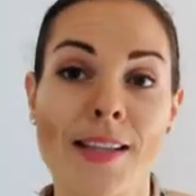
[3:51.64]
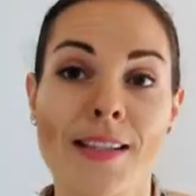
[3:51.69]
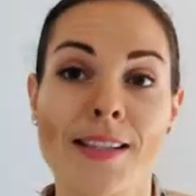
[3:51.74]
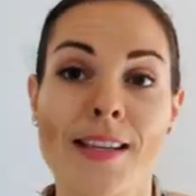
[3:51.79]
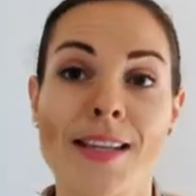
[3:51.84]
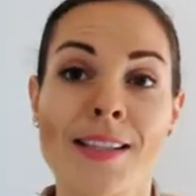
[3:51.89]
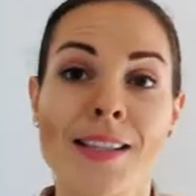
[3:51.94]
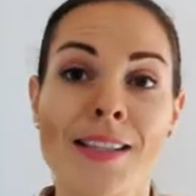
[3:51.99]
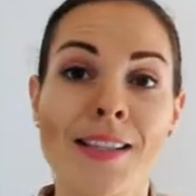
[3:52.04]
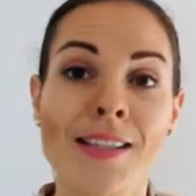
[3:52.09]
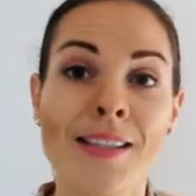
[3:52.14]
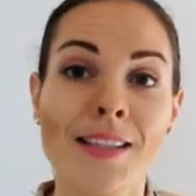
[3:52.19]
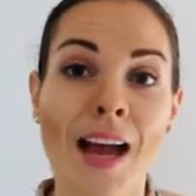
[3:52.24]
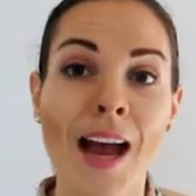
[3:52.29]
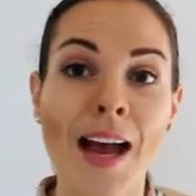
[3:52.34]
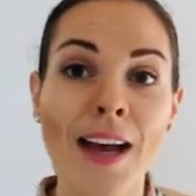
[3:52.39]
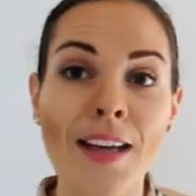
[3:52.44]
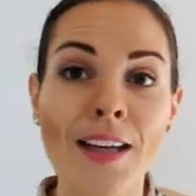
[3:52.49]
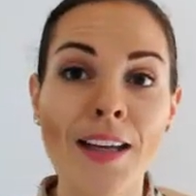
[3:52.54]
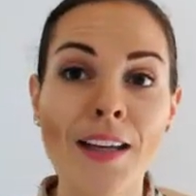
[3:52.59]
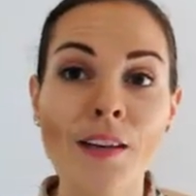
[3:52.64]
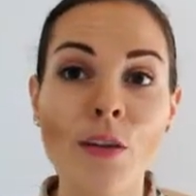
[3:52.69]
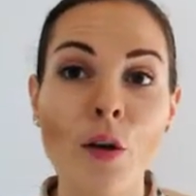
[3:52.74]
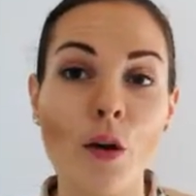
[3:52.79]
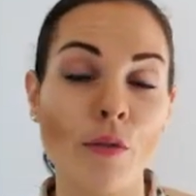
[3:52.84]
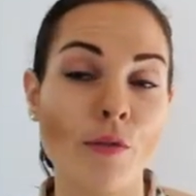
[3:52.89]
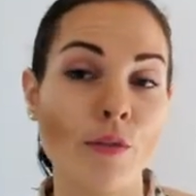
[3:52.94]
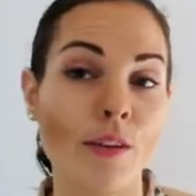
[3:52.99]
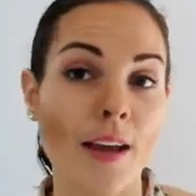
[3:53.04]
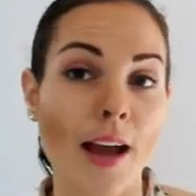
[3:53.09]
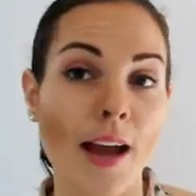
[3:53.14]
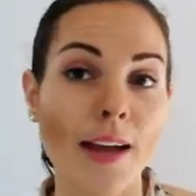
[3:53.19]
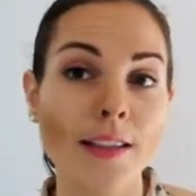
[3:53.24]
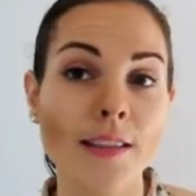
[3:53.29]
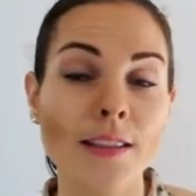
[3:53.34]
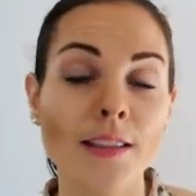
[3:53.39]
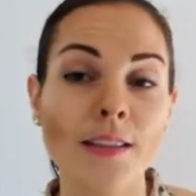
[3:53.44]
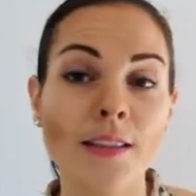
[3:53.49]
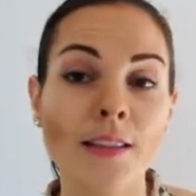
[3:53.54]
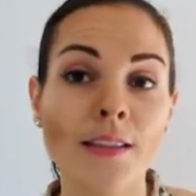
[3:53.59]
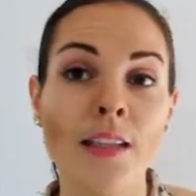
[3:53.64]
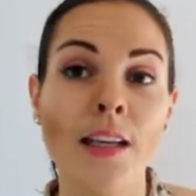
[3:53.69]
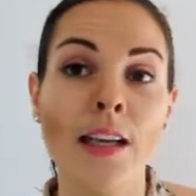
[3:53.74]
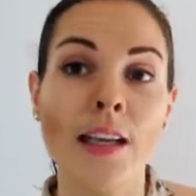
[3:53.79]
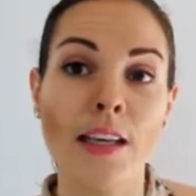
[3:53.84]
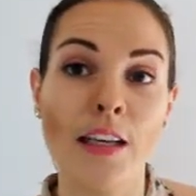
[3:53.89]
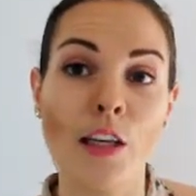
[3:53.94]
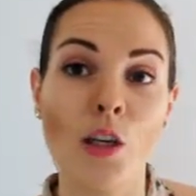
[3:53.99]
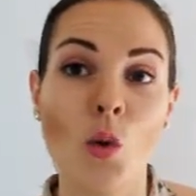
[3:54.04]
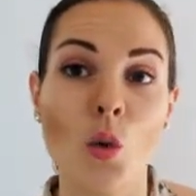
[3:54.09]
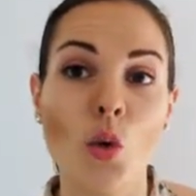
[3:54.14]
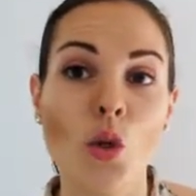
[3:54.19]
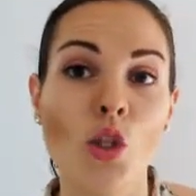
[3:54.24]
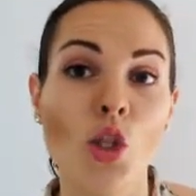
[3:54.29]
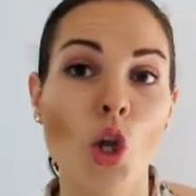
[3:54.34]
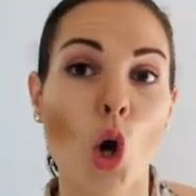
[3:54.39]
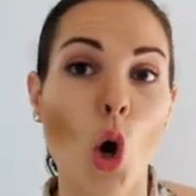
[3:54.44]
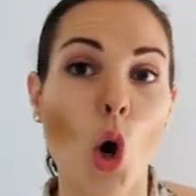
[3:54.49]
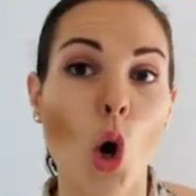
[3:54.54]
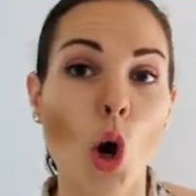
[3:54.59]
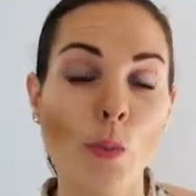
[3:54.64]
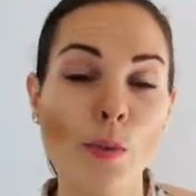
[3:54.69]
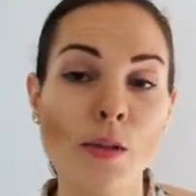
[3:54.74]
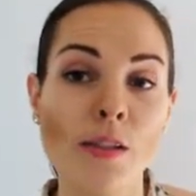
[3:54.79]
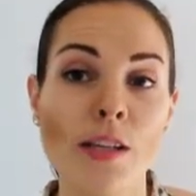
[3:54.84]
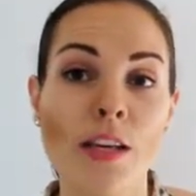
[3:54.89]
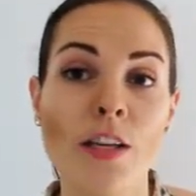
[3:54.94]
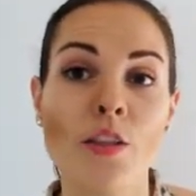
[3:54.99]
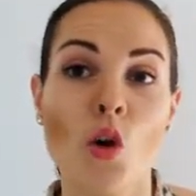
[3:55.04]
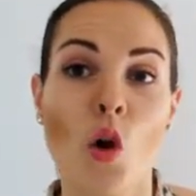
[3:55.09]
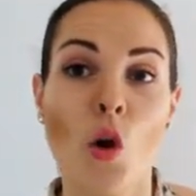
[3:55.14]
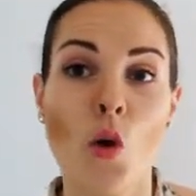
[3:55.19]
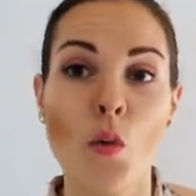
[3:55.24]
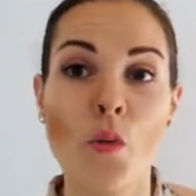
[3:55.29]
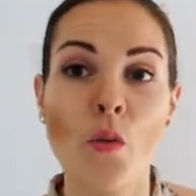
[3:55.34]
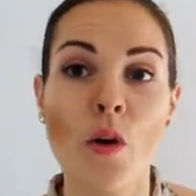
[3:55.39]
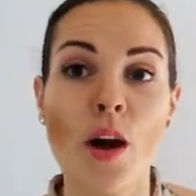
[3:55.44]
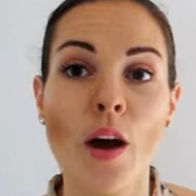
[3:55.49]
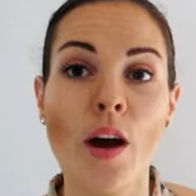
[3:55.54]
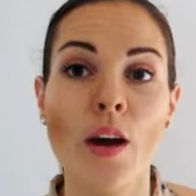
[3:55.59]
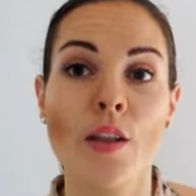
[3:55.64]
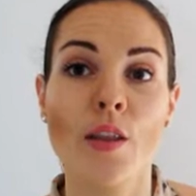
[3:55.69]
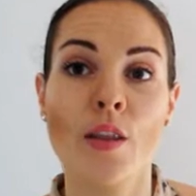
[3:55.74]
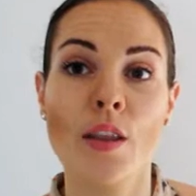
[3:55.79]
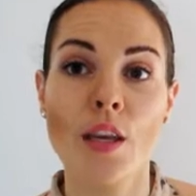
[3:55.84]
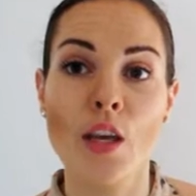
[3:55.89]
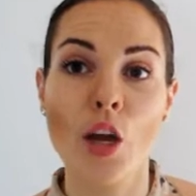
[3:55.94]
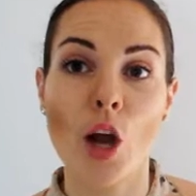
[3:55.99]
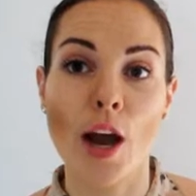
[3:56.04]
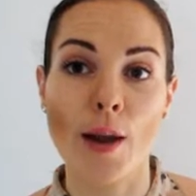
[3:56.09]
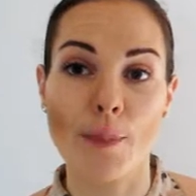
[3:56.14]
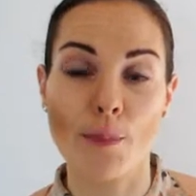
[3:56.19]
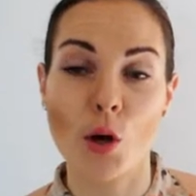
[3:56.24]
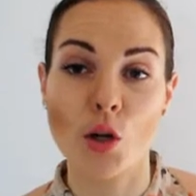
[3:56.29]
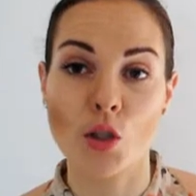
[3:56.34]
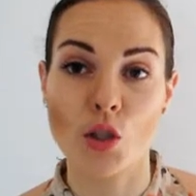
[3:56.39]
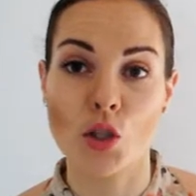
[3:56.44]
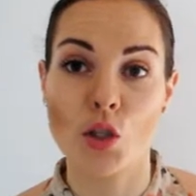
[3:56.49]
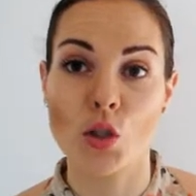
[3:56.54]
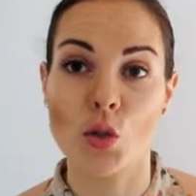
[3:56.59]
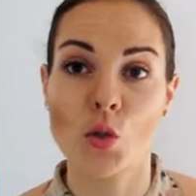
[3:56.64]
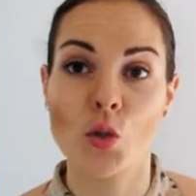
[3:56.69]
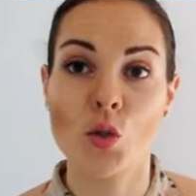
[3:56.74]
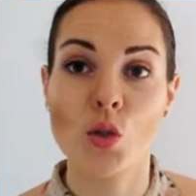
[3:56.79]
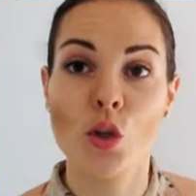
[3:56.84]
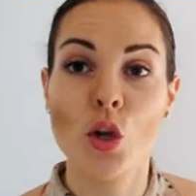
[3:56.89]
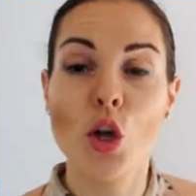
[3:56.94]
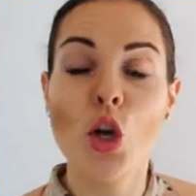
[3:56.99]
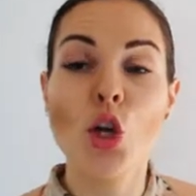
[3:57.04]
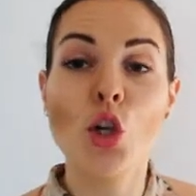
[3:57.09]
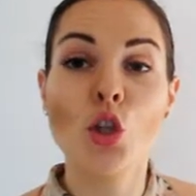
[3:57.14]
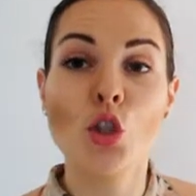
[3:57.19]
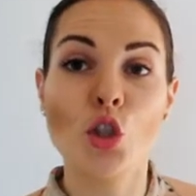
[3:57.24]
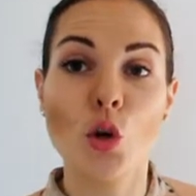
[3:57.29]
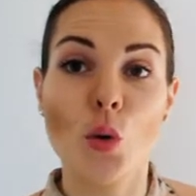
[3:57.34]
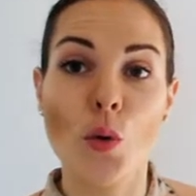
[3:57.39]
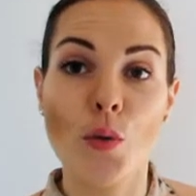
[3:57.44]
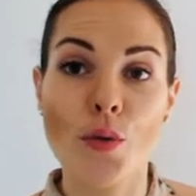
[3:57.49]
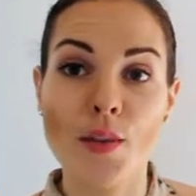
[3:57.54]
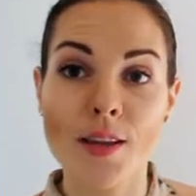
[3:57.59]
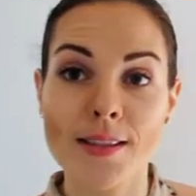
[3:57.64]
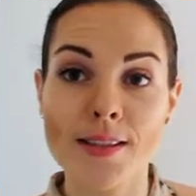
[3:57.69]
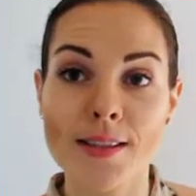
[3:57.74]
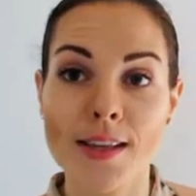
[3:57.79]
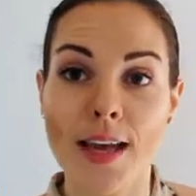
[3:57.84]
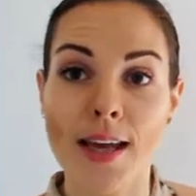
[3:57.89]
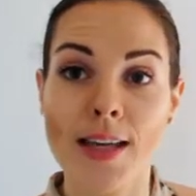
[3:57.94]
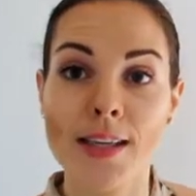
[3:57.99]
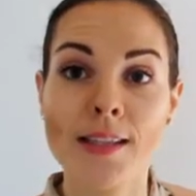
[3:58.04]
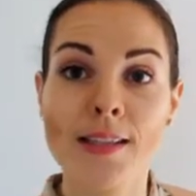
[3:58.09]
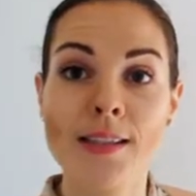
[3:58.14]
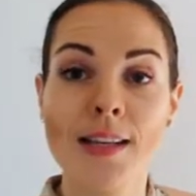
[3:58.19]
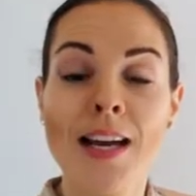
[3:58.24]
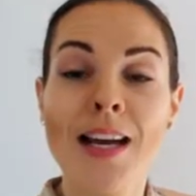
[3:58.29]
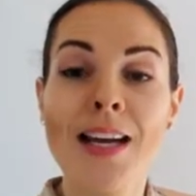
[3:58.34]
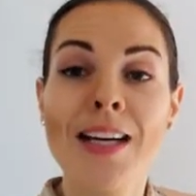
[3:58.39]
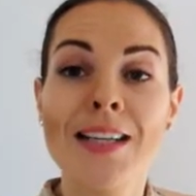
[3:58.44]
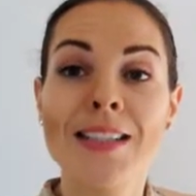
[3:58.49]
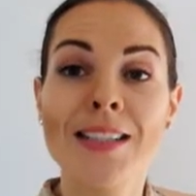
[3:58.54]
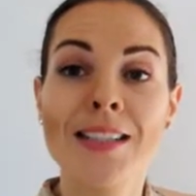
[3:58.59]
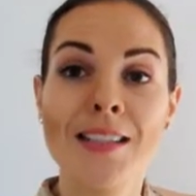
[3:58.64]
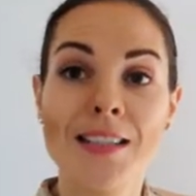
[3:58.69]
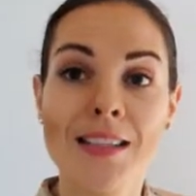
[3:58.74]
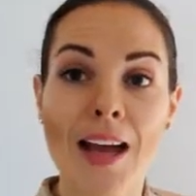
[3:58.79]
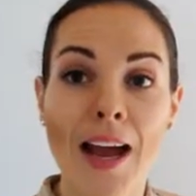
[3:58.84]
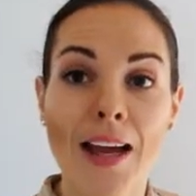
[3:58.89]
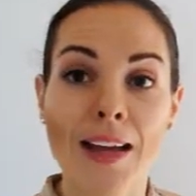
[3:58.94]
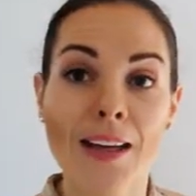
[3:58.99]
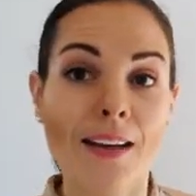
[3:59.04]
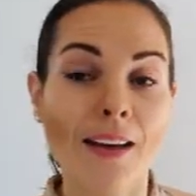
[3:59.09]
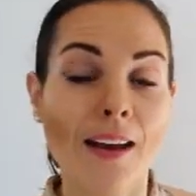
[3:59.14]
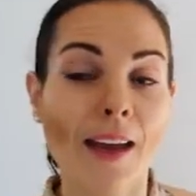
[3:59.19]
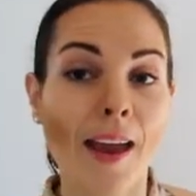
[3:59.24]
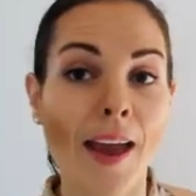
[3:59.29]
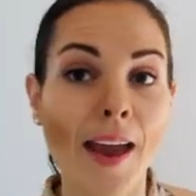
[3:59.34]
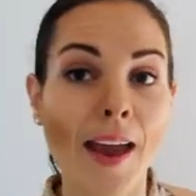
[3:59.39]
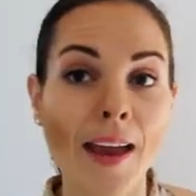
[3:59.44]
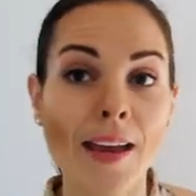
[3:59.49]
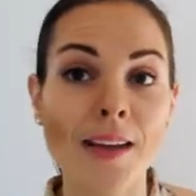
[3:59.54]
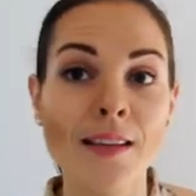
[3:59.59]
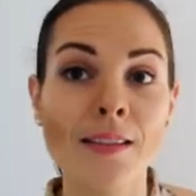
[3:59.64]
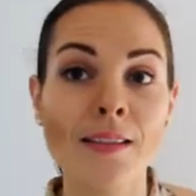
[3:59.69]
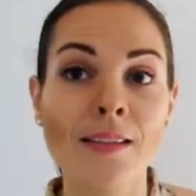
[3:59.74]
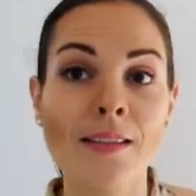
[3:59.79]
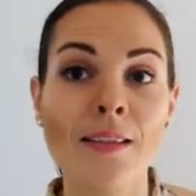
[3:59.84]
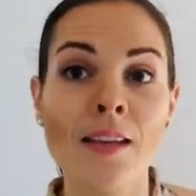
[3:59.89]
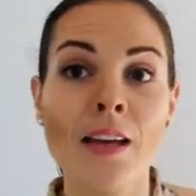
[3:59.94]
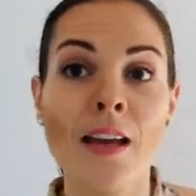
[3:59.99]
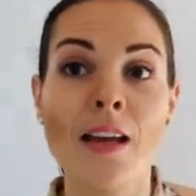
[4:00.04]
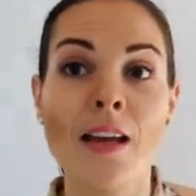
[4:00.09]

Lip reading: it says sine of the angle equals the opposite over the hypotenuse. So in this case, sine X